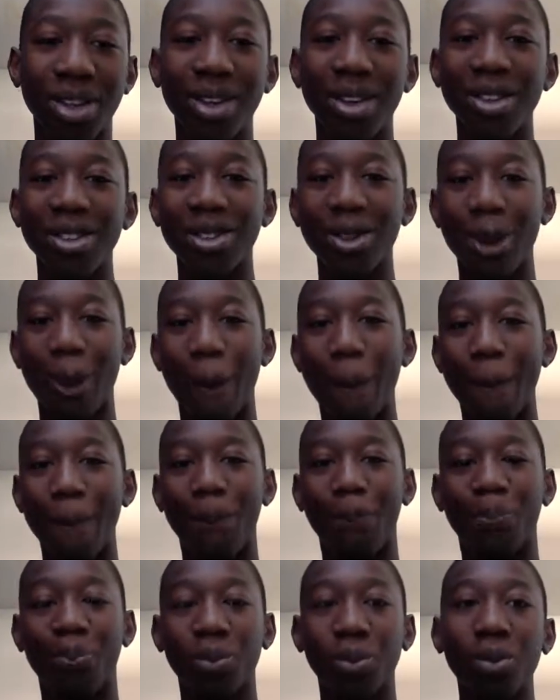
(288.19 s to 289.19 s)
So
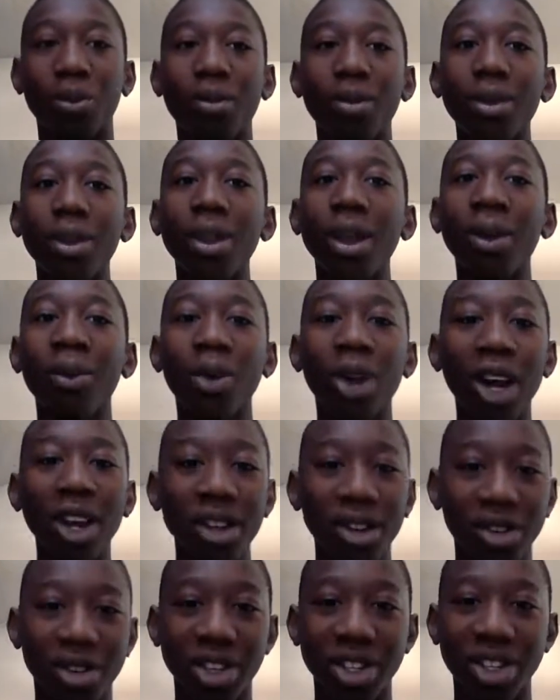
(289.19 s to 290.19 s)
what I
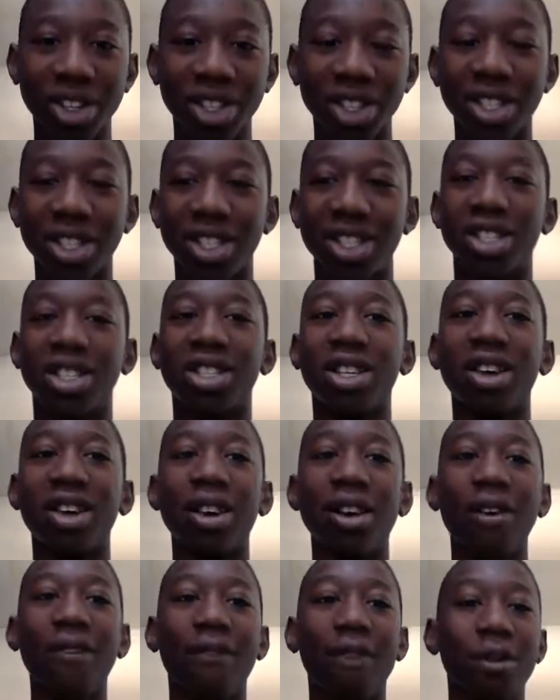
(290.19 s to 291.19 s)
noticed is
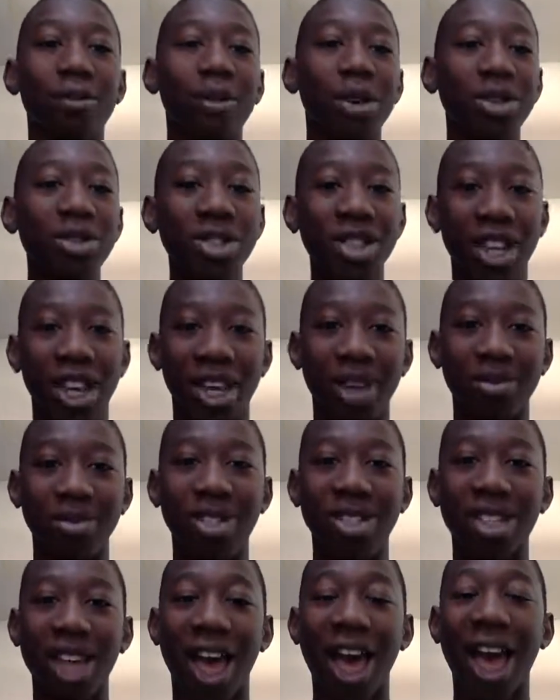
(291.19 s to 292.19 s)
for most
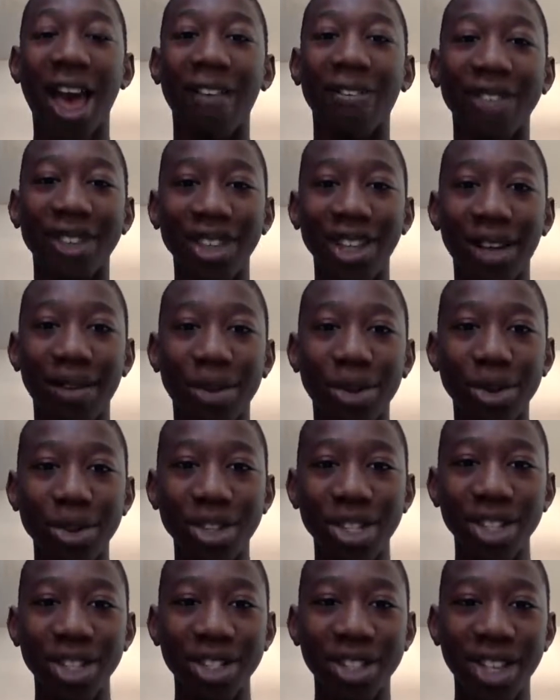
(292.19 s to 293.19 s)
games that have
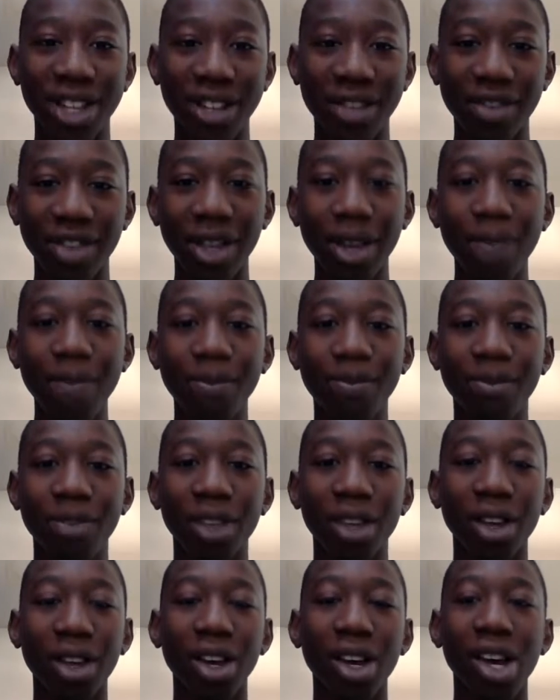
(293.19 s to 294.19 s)
levels inside of them,
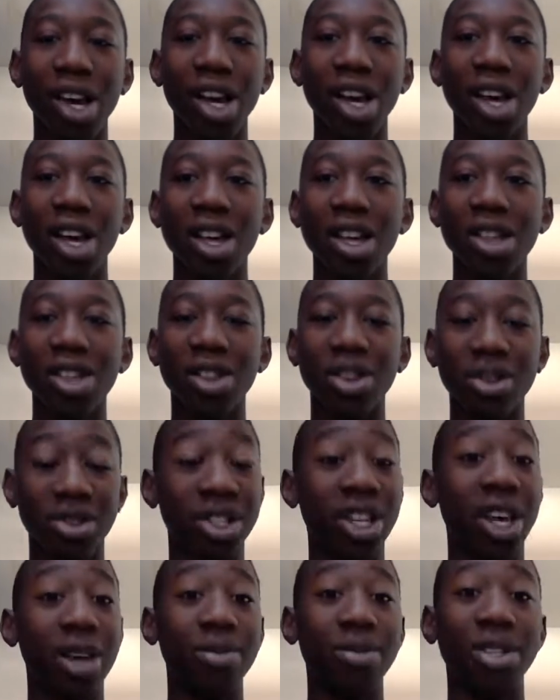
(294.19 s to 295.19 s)
those
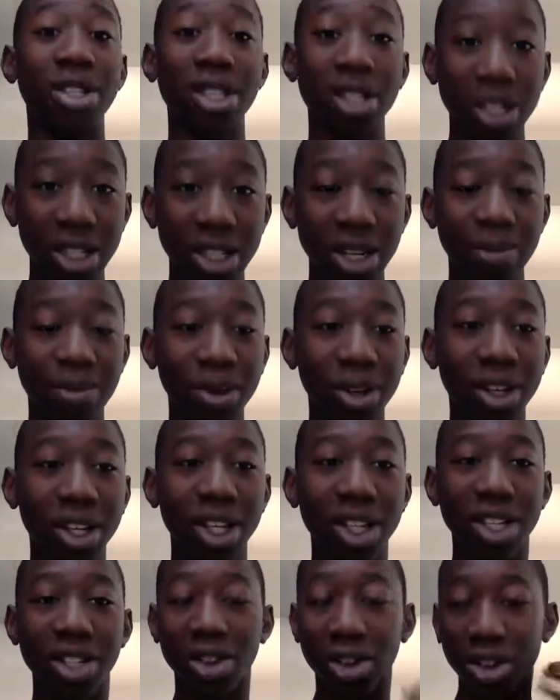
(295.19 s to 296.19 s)
games
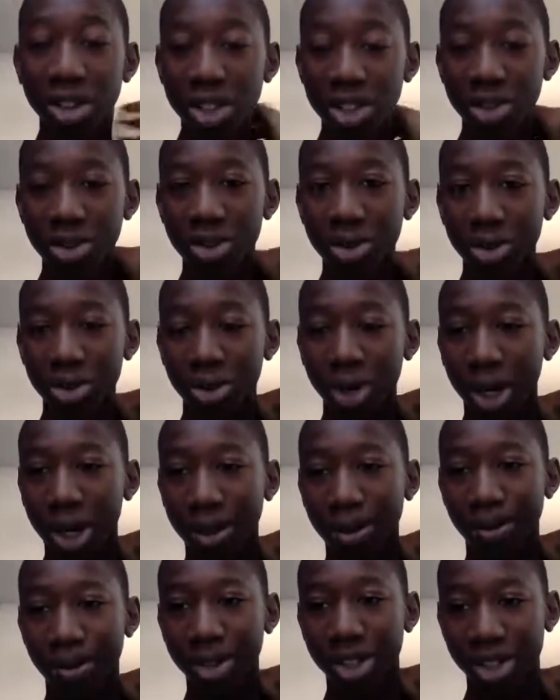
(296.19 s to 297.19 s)
typically start
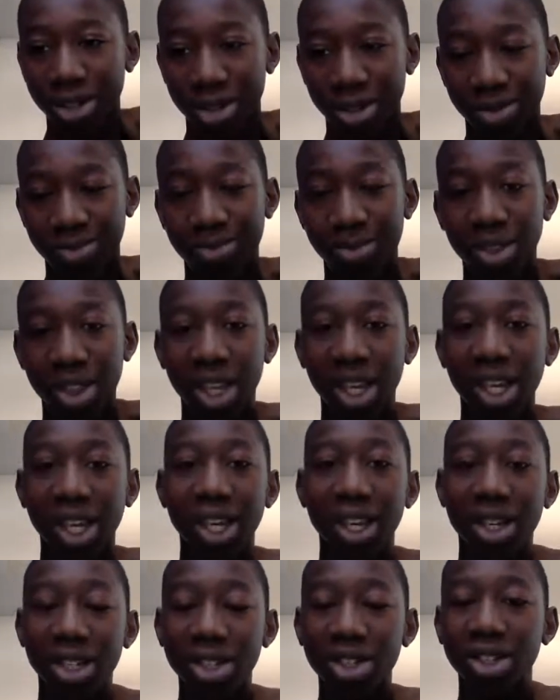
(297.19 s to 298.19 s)
to
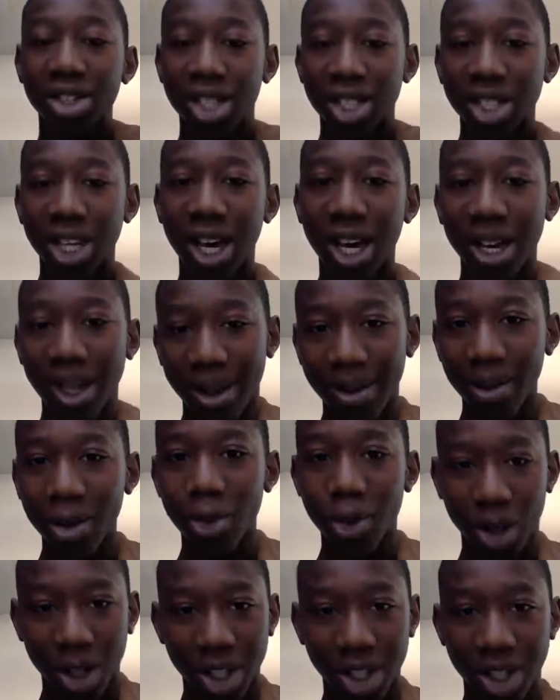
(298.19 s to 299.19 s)
they start to die
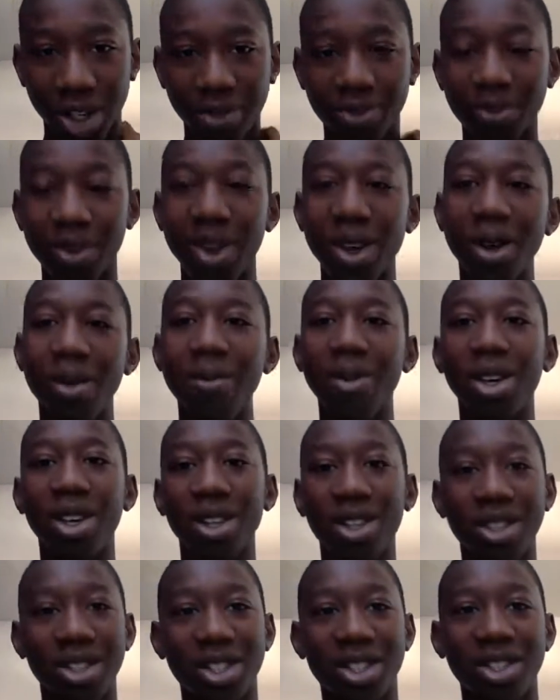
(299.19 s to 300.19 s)
quickly,
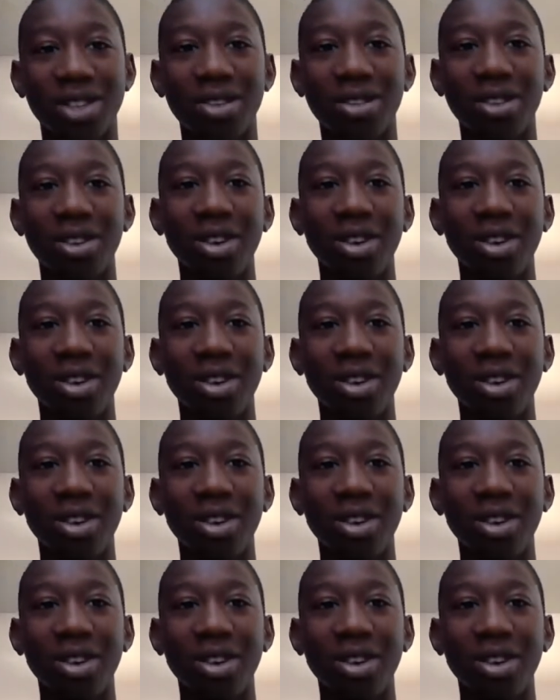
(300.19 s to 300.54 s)
because